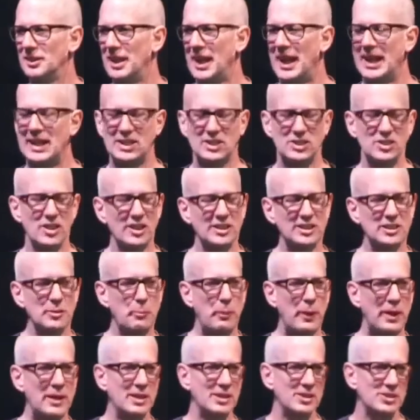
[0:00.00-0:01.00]
And it's not
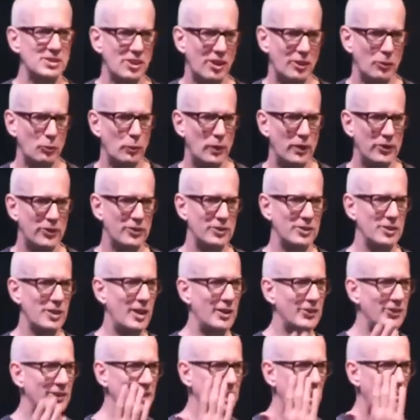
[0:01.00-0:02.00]
dependent on whether or
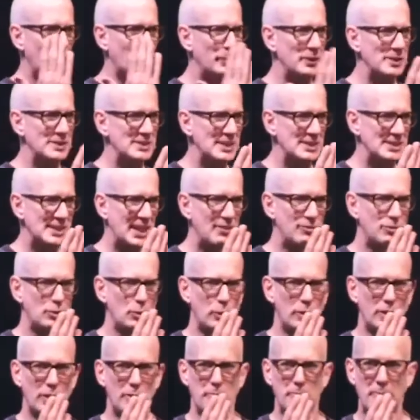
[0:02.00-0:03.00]
not the government says I have to
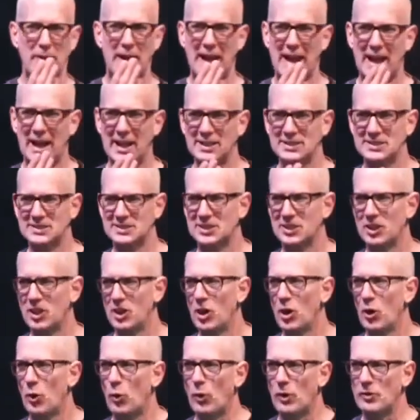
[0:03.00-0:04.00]
wear a mask,
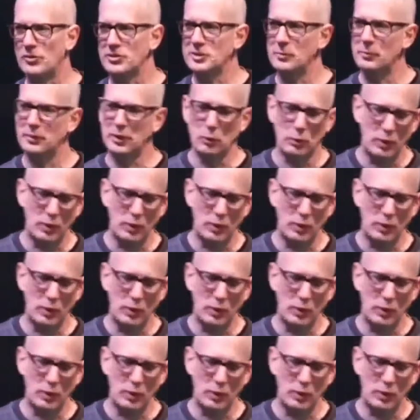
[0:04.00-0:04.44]
or if somebody